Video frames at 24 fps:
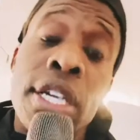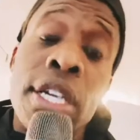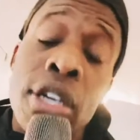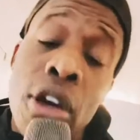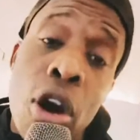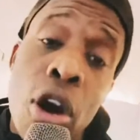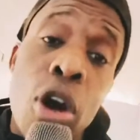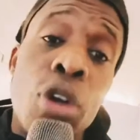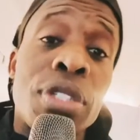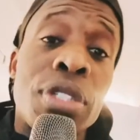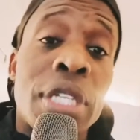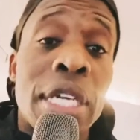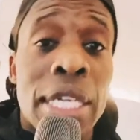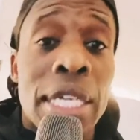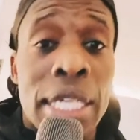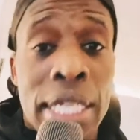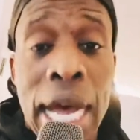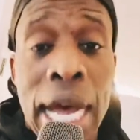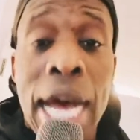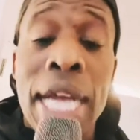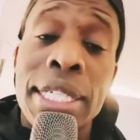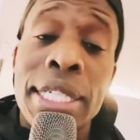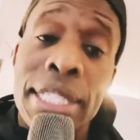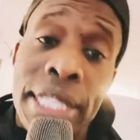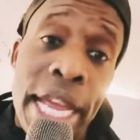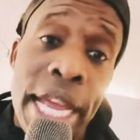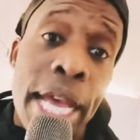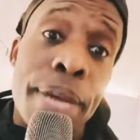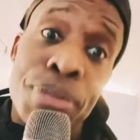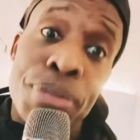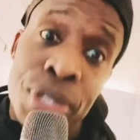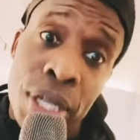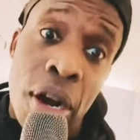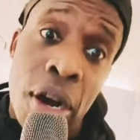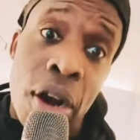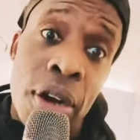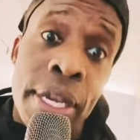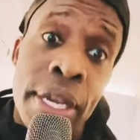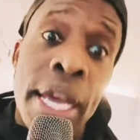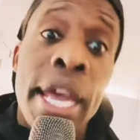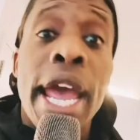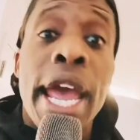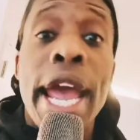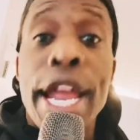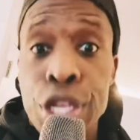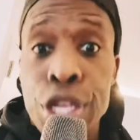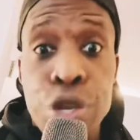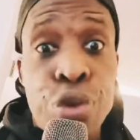it called the goddamn talk
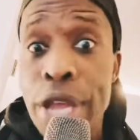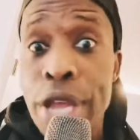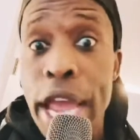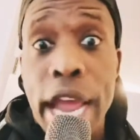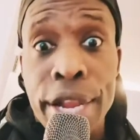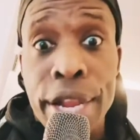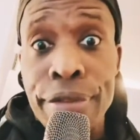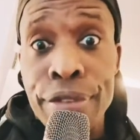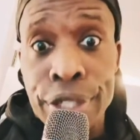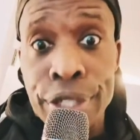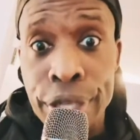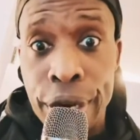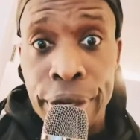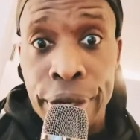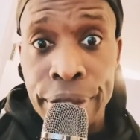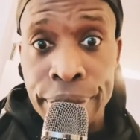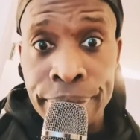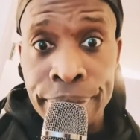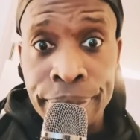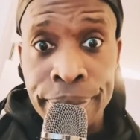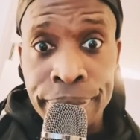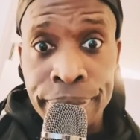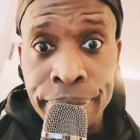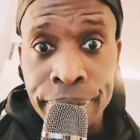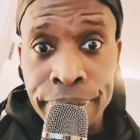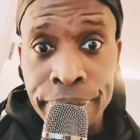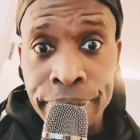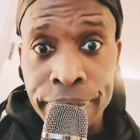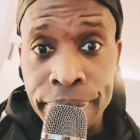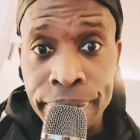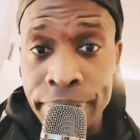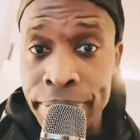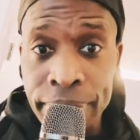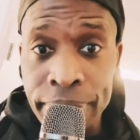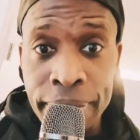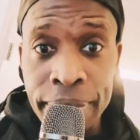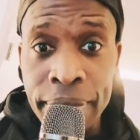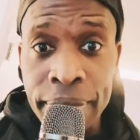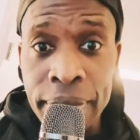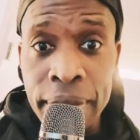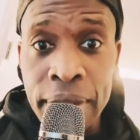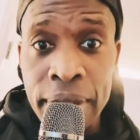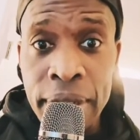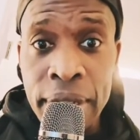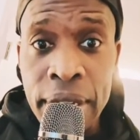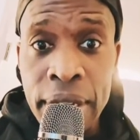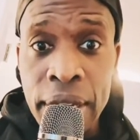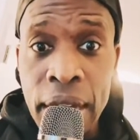and you can't even talk? Hmm?
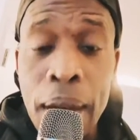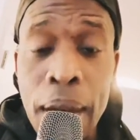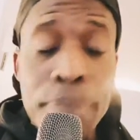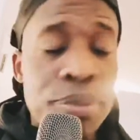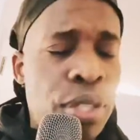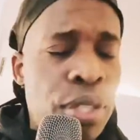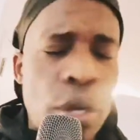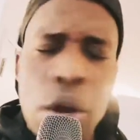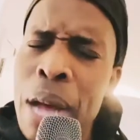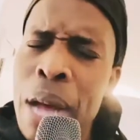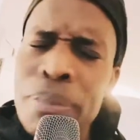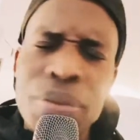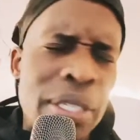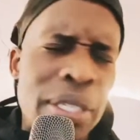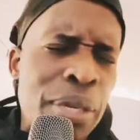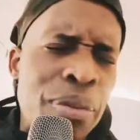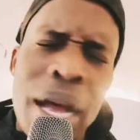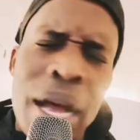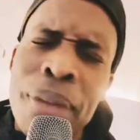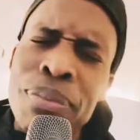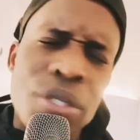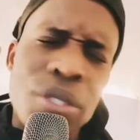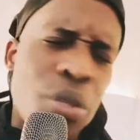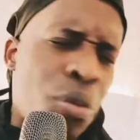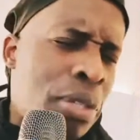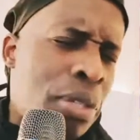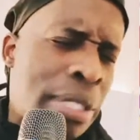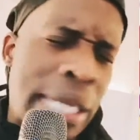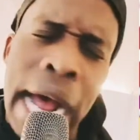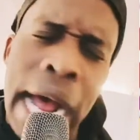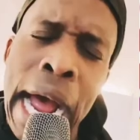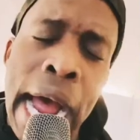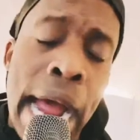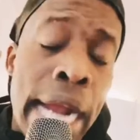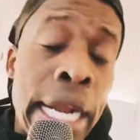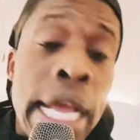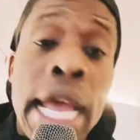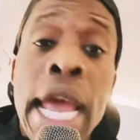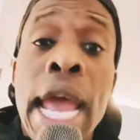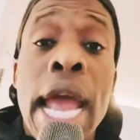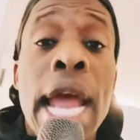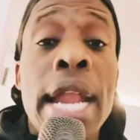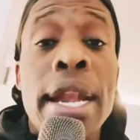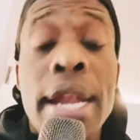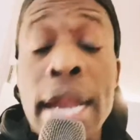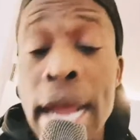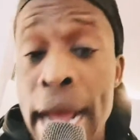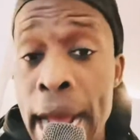I'm so tired.
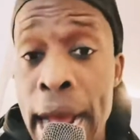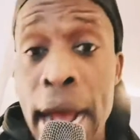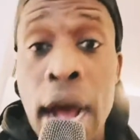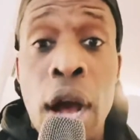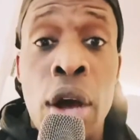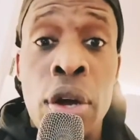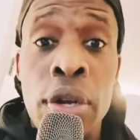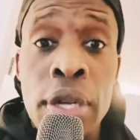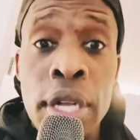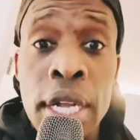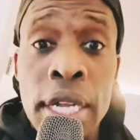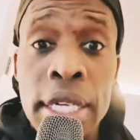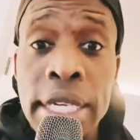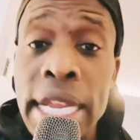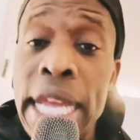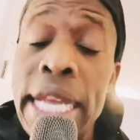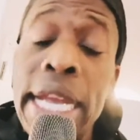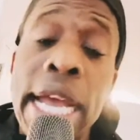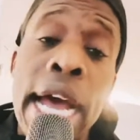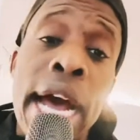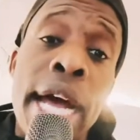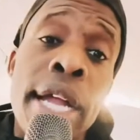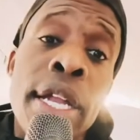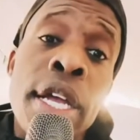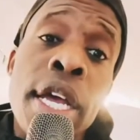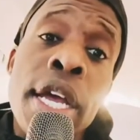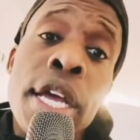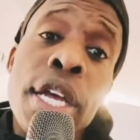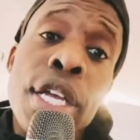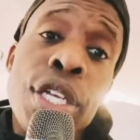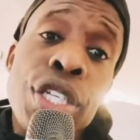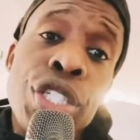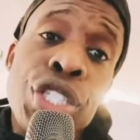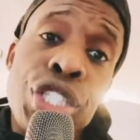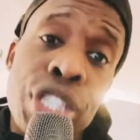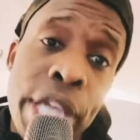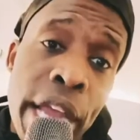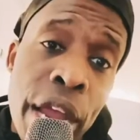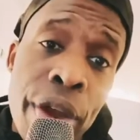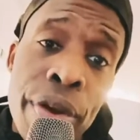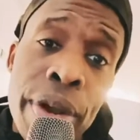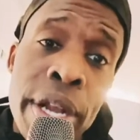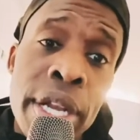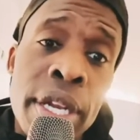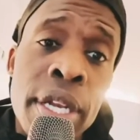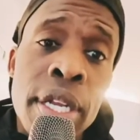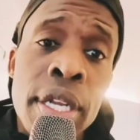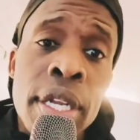And now they got
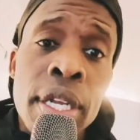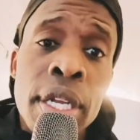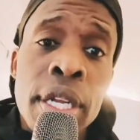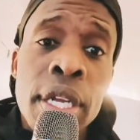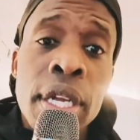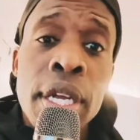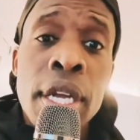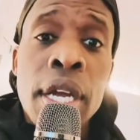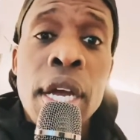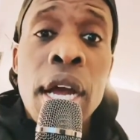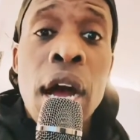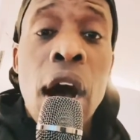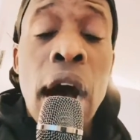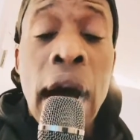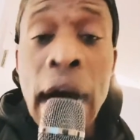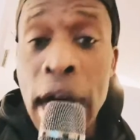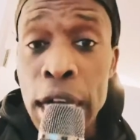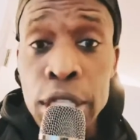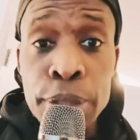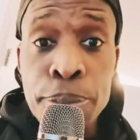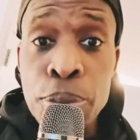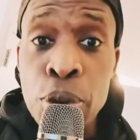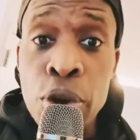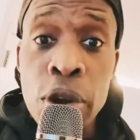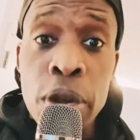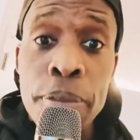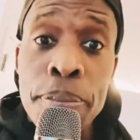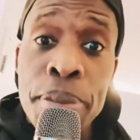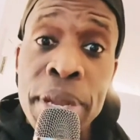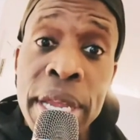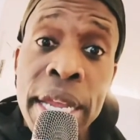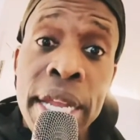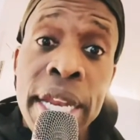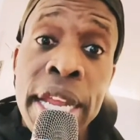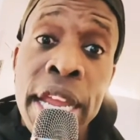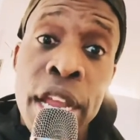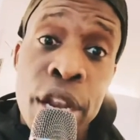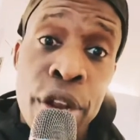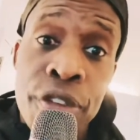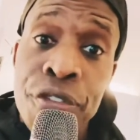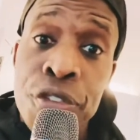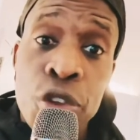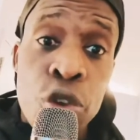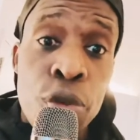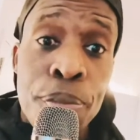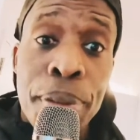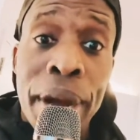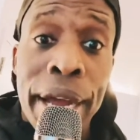Sharon Osbourne being
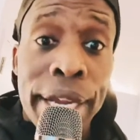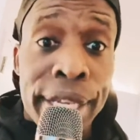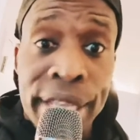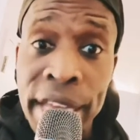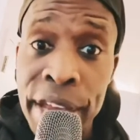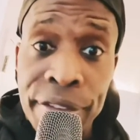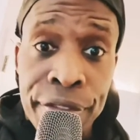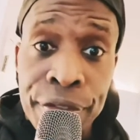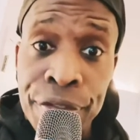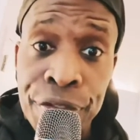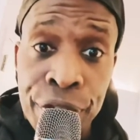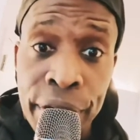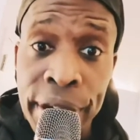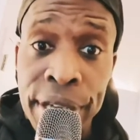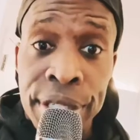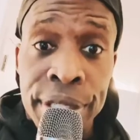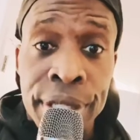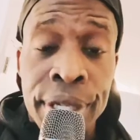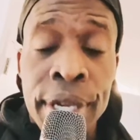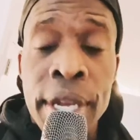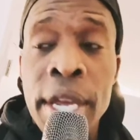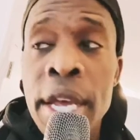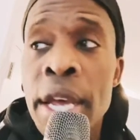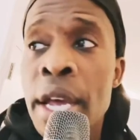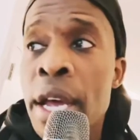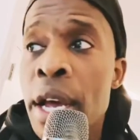interviewed by Kevin Frazier.